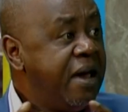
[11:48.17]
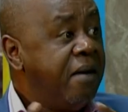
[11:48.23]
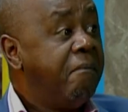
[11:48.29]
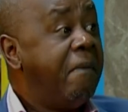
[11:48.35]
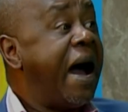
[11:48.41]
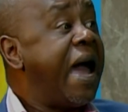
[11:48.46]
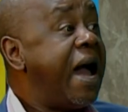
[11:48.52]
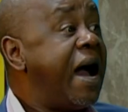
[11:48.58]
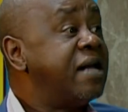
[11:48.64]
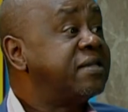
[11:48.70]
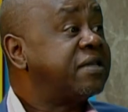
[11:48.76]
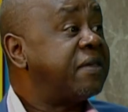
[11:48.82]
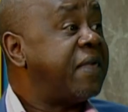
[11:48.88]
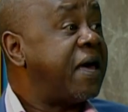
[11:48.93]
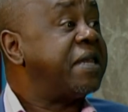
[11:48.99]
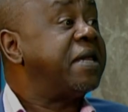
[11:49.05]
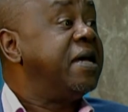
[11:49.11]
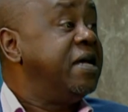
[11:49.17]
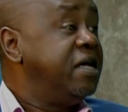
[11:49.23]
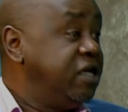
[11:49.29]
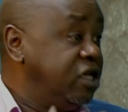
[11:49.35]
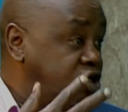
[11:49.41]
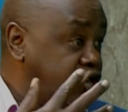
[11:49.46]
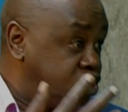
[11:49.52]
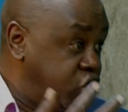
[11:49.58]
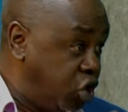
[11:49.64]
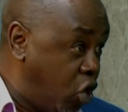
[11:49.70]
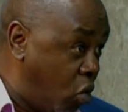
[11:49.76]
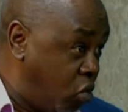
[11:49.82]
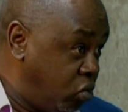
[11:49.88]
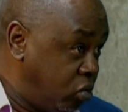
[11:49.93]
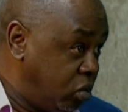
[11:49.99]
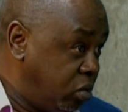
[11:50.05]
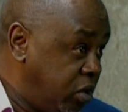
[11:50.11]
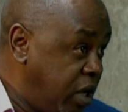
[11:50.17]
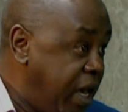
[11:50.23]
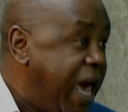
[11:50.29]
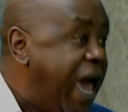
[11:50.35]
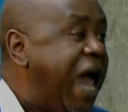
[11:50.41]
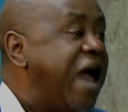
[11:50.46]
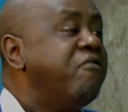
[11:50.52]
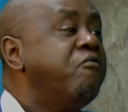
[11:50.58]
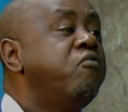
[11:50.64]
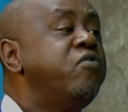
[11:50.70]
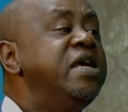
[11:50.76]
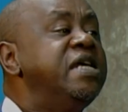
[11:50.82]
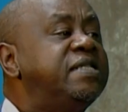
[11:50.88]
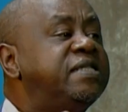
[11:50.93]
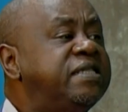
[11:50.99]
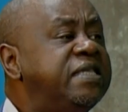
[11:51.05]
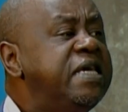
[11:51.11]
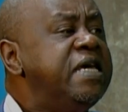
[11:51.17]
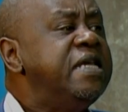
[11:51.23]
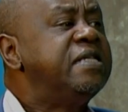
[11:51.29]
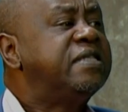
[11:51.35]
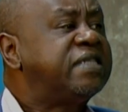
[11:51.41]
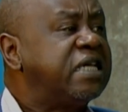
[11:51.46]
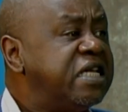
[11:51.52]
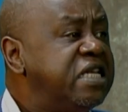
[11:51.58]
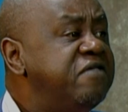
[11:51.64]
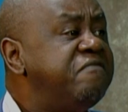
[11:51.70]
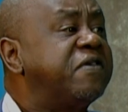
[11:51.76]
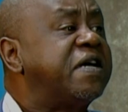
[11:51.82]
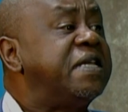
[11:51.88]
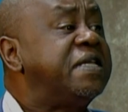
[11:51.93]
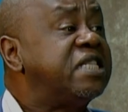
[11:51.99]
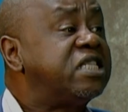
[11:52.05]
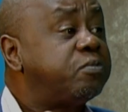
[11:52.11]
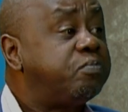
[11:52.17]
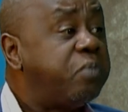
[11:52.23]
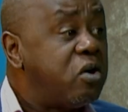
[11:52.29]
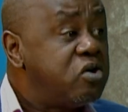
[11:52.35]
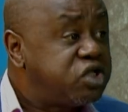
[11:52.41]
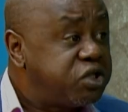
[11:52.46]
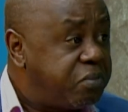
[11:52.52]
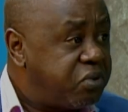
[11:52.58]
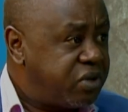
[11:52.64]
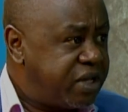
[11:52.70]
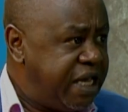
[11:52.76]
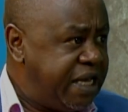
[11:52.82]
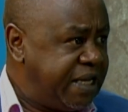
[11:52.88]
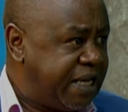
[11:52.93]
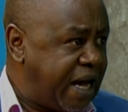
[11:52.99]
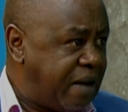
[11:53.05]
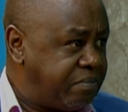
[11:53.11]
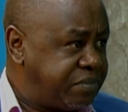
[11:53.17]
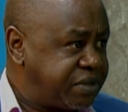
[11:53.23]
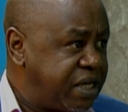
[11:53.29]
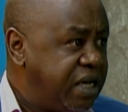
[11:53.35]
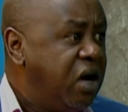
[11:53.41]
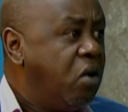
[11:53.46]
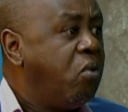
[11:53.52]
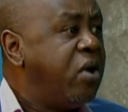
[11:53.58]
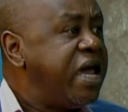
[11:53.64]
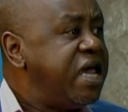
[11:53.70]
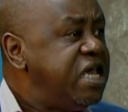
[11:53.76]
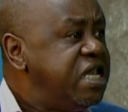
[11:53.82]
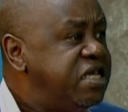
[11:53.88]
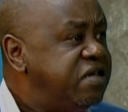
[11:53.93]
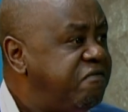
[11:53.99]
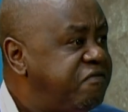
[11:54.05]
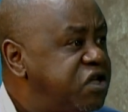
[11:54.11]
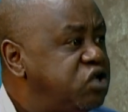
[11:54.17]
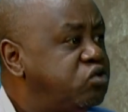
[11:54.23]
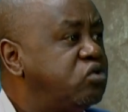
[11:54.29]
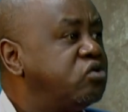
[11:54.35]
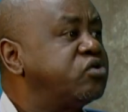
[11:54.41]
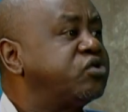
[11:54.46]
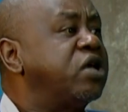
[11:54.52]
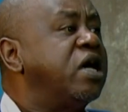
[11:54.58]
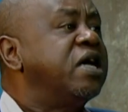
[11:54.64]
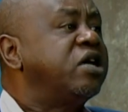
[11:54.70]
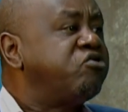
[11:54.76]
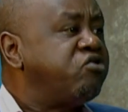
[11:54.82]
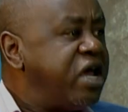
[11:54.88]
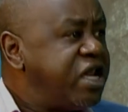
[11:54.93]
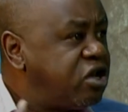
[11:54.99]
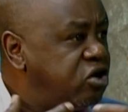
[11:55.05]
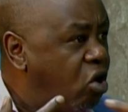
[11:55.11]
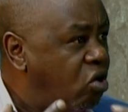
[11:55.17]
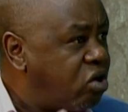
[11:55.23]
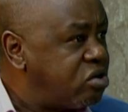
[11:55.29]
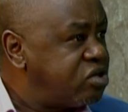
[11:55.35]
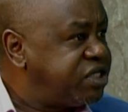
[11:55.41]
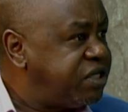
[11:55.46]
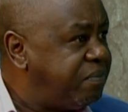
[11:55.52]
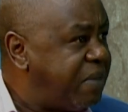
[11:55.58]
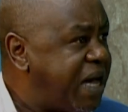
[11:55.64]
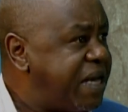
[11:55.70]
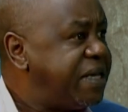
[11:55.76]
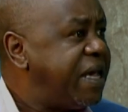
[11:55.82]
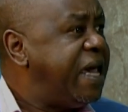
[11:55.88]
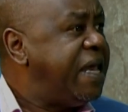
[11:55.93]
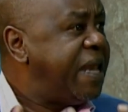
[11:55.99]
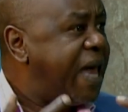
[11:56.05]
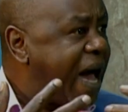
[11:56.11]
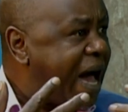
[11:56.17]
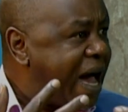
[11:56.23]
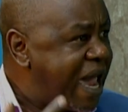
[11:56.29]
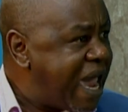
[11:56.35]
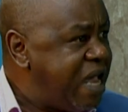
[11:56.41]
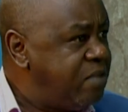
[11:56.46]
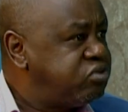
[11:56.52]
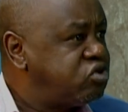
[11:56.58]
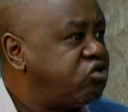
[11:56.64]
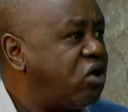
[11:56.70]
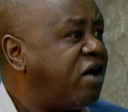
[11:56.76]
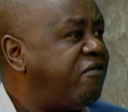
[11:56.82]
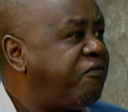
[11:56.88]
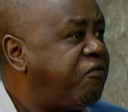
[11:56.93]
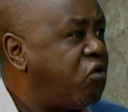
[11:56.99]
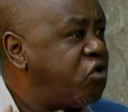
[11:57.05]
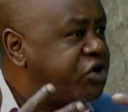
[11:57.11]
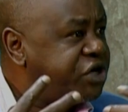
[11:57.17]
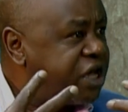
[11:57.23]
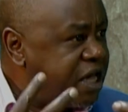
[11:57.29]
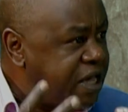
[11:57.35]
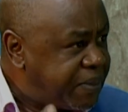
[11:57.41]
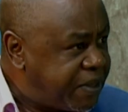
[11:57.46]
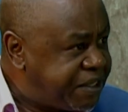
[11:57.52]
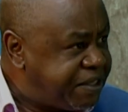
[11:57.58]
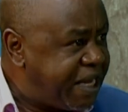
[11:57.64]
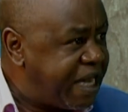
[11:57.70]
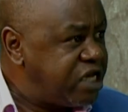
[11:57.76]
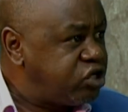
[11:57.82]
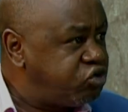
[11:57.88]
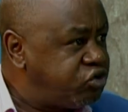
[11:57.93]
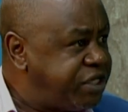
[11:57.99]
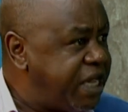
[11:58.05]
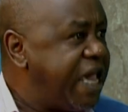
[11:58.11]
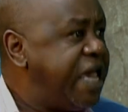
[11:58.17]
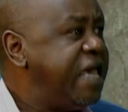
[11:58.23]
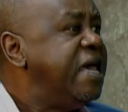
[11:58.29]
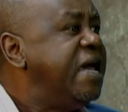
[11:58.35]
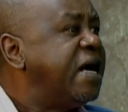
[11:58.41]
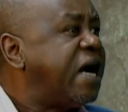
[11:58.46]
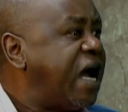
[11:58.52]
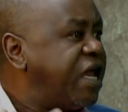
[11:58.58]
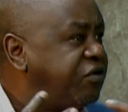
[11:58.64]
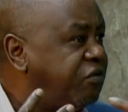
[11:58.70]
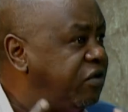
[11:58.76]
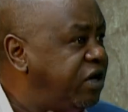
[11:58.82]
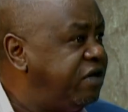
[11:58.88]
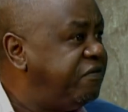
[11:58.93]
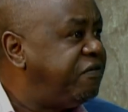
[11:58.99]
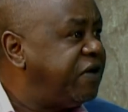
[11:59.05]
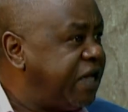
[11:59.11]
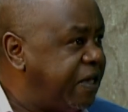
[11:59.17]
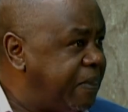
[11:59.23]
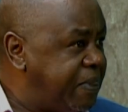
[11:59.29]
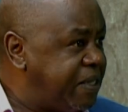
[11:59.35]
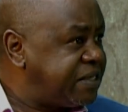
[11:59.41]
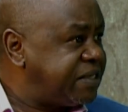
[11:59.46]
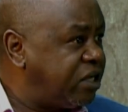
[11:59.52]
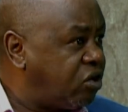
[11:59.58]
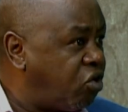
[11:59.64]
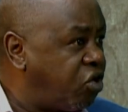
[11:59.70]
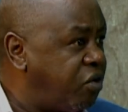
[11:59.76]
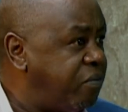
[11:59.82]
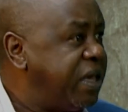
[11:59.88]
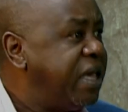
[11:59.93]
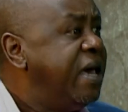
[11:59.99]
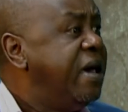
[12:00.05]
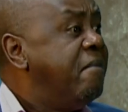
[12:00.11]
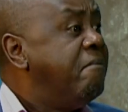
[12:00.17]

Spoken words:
My answer to that is no. Have we seen significant disposable incomes where individuals create local demand and are able to afford the day-to-day kind of living in this economy?